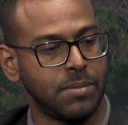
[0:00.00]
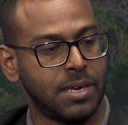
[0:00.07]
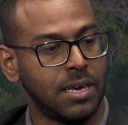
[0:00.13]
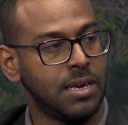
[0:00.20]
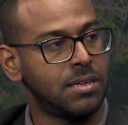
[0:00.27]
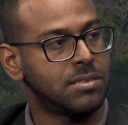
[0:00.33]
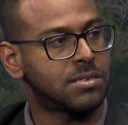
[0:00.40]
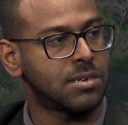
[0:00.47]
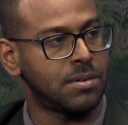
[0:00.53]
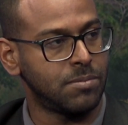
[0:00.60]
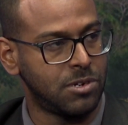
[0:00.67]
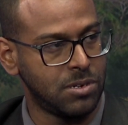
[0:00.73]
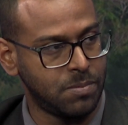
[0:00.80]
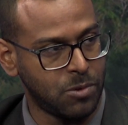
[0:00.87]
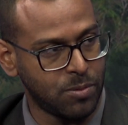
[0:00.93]
gain some
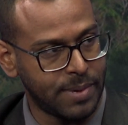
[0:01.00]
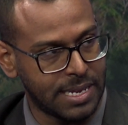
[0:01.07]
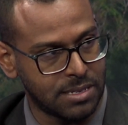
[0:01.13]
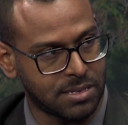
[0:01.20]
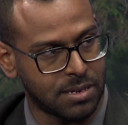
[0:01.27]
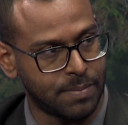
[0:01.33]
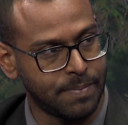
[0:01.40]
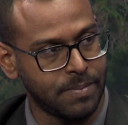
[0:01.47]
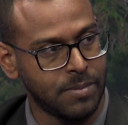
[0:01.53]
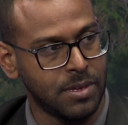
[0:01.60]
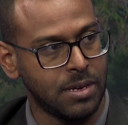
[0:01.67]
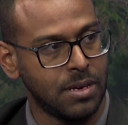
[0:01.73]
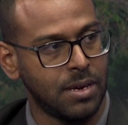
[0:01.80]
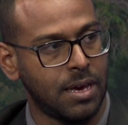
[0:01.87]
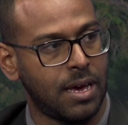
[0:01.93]
good momentum,
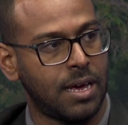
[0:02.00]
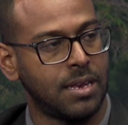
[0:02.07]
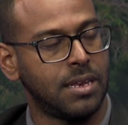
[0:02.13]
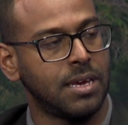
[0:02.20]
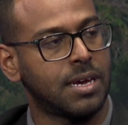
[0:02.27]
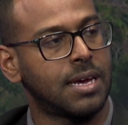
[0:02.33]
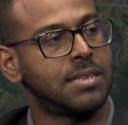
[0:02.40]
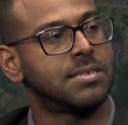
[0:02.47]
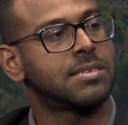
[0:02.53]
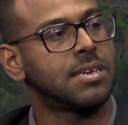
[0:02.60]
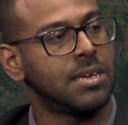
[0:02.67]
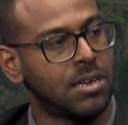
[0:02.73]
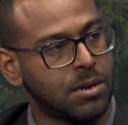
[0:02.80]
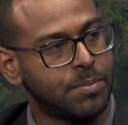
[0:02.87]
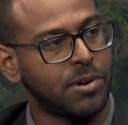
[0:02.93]
and they can
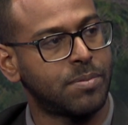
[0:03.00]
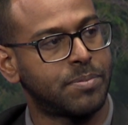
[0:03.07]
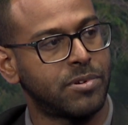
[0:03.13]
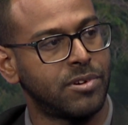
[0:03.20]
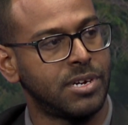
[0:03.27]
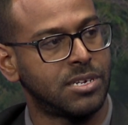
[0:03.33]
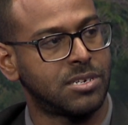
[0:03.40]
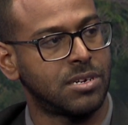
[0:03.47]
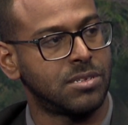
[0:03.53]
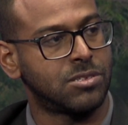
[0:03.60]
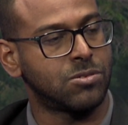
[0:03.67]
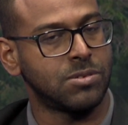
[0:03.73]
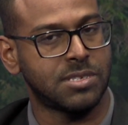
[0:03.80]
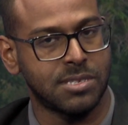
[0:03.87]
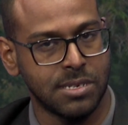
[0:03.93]
scale up operations.
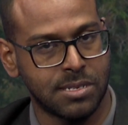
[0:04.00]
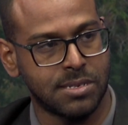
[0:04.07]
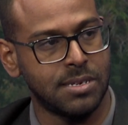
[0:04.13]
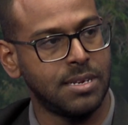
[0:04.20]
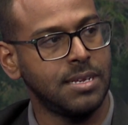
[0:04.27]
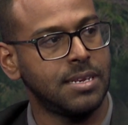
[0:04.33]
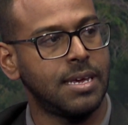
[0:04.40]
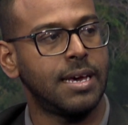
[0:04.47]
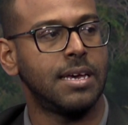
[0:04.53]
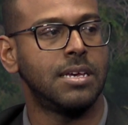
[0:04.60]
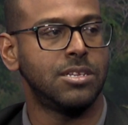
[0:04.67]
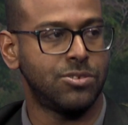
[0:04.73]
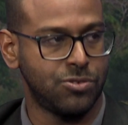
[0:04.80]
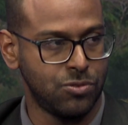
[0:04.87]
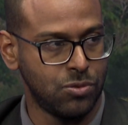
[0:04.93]
So certainly there
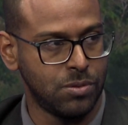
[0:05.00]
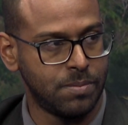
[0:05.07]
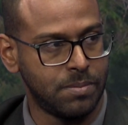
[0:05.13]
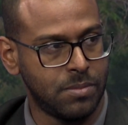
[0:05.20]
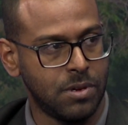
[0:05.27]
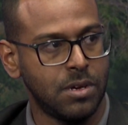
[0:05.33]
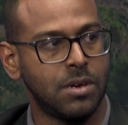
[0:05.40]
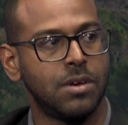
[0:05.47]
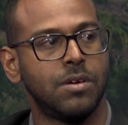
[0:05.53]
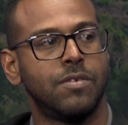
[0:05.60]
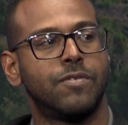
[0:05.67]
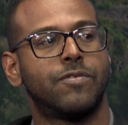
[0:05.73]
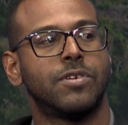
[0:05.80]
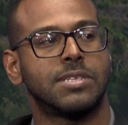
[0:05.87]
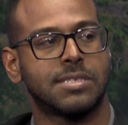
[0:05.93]
is room
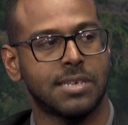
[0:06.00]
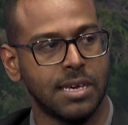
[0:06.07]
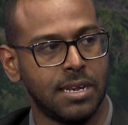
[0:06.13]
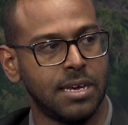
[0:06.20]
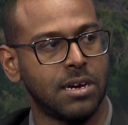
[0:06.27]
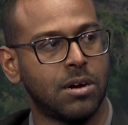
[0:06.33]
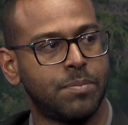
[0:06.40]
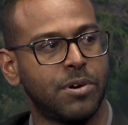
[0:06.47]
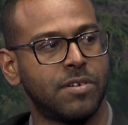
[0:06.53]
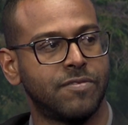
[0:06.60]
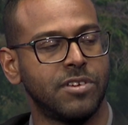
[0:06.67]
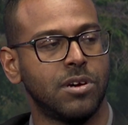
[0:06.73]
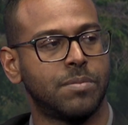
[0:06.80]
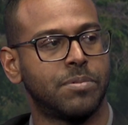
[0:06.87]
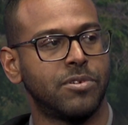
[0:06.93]
for scaling up of
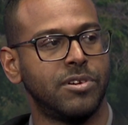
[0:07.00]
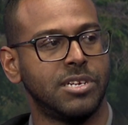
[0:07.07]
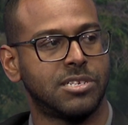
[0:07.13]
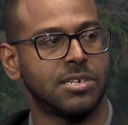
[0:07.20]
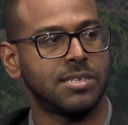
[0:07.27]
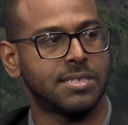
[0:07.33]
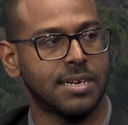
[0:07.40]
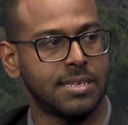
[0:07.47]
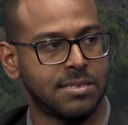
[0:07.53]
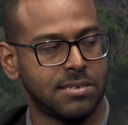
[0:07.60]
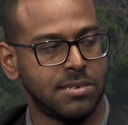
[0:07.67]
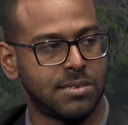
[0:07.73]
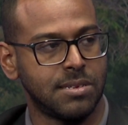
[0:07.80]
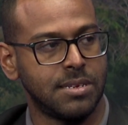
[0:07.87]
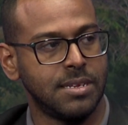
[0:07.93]
the operations, and
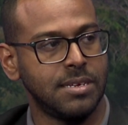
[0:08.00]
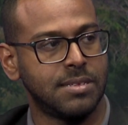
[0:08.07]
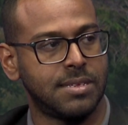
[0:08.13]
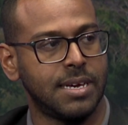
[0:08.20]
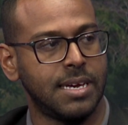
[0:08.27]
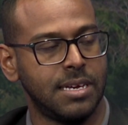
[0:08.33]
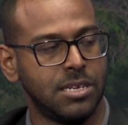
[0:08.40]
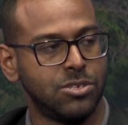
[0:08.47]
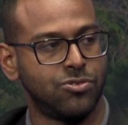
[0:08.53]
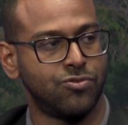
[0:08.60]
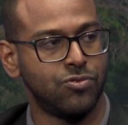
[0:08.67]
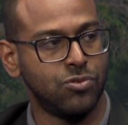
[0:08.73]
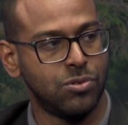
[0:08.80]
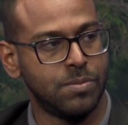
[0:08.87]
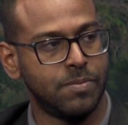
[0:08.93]
certainly there is
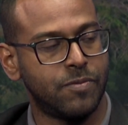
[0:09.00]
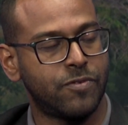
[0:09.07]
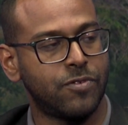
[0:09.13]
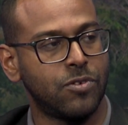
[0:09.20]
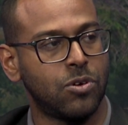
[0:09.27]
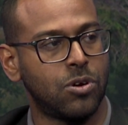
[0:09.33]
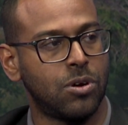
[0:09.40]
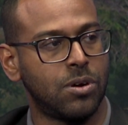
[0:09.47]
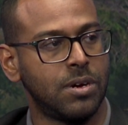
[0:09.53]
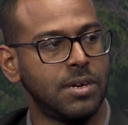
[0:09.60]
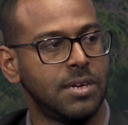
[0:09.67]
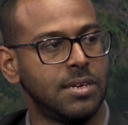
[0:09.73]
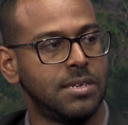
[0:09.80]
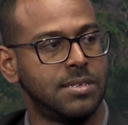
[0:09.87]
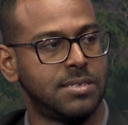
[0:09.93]
room for
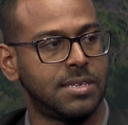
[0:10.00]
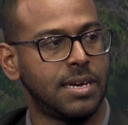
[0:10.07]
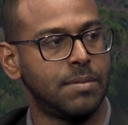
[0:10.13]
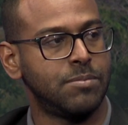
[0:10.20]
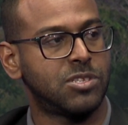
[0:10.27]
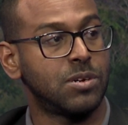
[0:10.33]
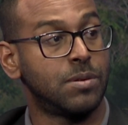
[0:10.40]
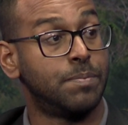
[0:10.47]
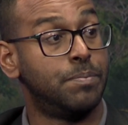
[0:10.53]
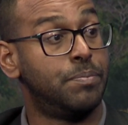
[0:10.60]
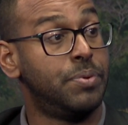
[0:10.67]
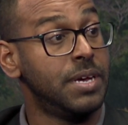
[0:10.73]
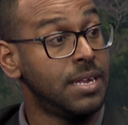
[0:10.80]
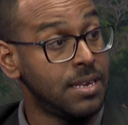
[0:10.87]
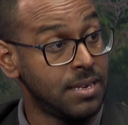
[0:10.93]
them to
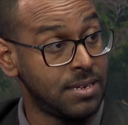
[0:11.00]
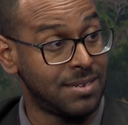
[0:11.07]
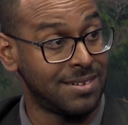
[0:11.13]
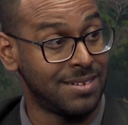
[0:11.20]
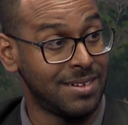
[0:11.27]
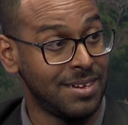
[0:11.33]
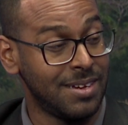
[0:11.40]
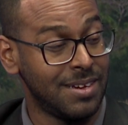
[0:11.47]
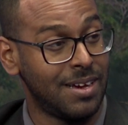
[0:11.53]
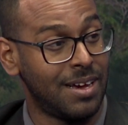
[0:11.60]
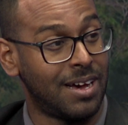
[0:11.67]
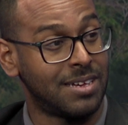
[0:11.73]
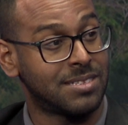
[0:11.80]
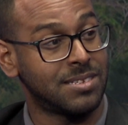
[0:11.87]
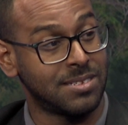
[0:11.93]
build
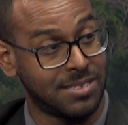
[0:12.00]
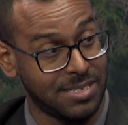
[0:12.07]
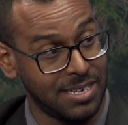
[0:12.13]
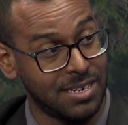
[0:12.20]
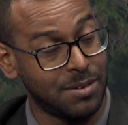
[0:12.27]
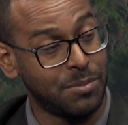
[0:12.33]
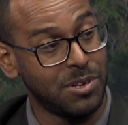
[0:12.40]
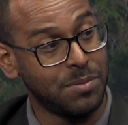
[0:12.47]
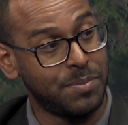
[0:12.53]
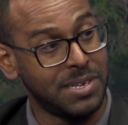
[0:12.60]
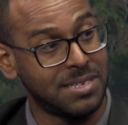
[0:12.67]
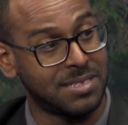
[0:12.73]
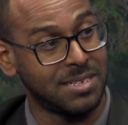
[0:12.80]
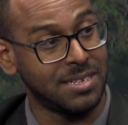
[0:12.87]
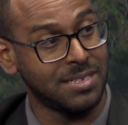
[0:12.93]
a sustainable
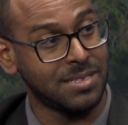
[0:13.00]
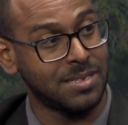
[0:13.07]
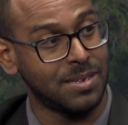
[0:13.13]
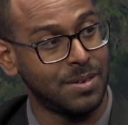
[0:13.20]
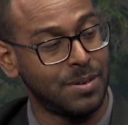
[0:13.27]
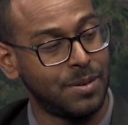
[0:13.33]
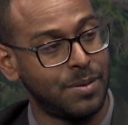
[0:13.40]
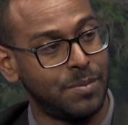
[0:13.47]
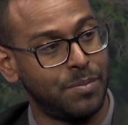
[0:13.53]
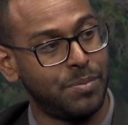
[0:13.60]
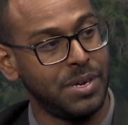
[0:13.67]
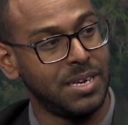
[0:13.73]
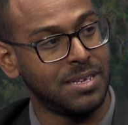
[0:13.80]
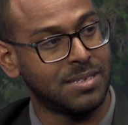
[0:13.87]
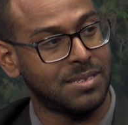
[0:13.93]
business
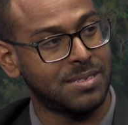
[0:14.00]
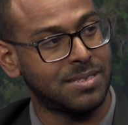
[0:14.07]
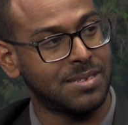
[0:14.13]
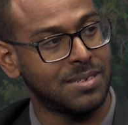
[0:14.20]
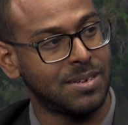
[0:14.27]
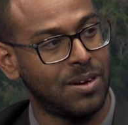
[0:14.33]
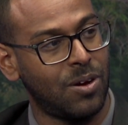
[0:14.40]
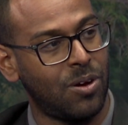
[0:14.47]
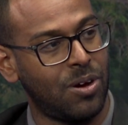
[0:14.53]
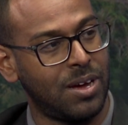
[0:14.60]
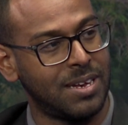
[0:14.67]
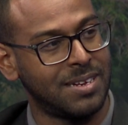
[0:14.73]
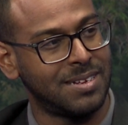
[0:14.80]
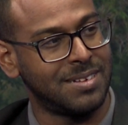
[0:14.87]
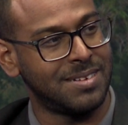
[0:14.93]
based
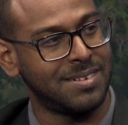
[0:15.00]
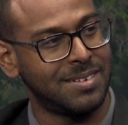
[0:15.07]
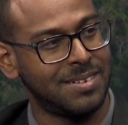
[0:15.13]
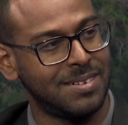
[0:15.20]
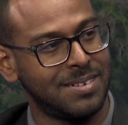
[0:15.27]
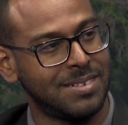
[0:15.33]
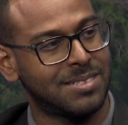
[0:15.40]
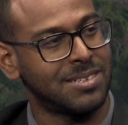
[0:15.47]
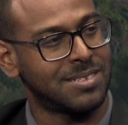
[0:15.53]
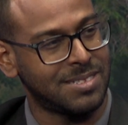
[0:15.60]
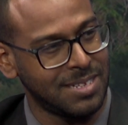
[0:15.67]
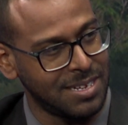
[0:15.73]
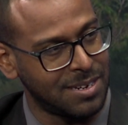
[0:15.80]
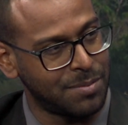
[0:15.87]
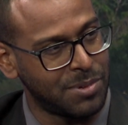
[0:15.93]
on
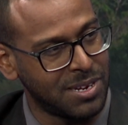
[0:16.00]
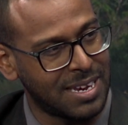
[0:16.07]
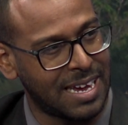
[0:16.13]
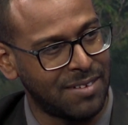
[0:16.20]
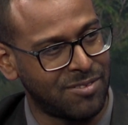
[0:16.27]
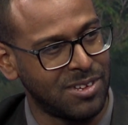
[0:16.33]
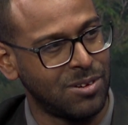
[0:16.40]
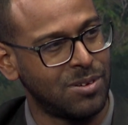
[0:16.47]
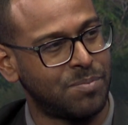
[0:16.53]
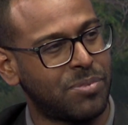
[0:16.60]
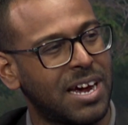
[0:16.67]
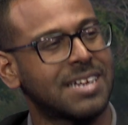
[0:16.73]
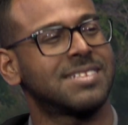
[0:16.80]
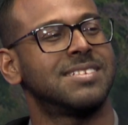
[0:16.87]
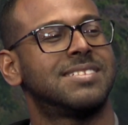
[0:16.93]
sustainable livelihood
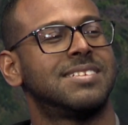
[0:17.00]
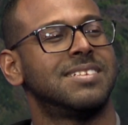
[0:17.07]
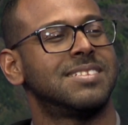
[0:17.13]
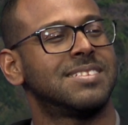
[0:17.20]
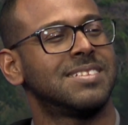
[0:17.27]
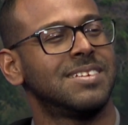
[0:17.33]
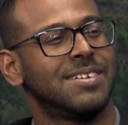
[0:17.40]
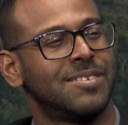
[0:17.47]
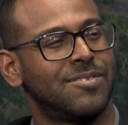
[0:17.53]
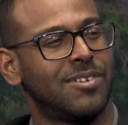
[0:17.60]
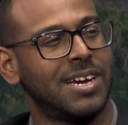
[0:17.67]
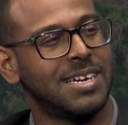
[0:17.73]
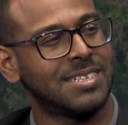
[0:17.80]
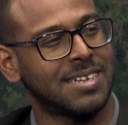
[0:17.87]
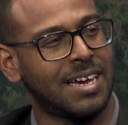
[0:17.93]
practices,
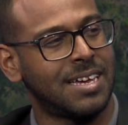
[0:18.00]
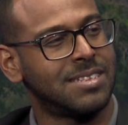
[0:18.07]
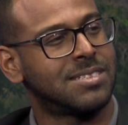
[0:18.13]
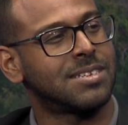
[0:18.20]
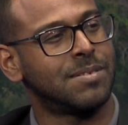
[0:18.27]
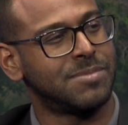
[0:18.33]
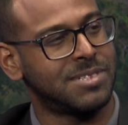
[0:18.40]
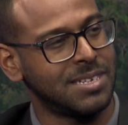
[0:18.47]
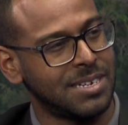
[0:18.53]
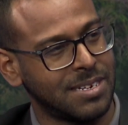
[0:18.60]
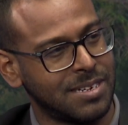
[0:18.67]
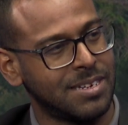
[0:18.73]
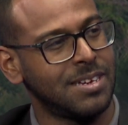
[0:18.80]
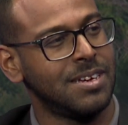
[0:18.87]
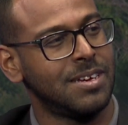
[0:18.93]
right? And
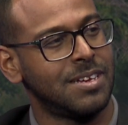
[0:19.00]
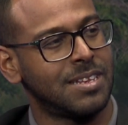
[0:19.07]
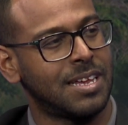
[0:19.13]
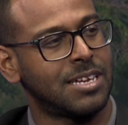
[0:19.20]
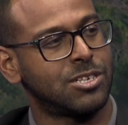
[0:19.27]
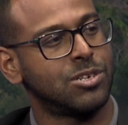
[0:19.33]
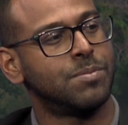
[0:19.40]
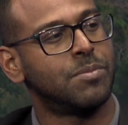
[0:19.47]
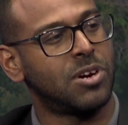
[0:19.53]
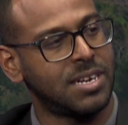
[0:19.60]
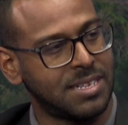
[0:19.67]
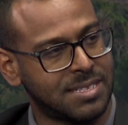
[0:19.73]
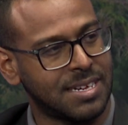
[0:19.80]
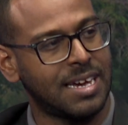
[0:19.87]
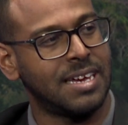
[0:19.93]
something that you
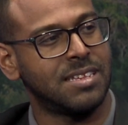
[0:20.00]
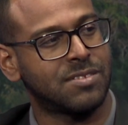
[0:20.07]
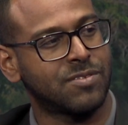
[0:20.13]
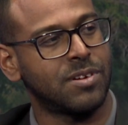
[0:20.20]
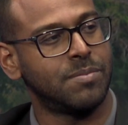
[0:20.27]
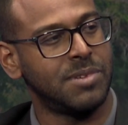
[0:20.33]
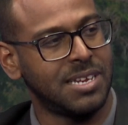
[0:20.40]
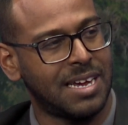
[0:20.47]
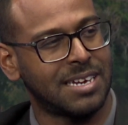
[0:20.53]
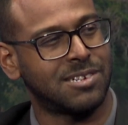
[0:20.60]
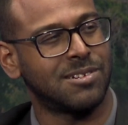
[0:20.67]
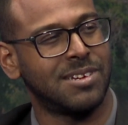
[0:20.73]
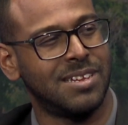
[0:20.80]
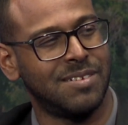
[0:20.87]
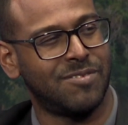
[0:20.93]
monetize from the
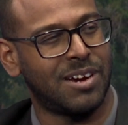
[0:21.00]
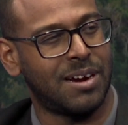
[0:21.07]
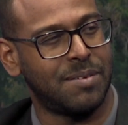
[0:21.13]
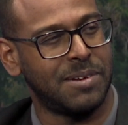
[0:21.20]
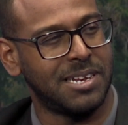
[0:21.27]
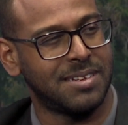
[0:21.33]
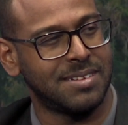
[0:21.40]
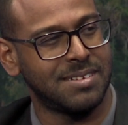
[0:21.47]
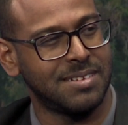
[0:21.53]
natural environment.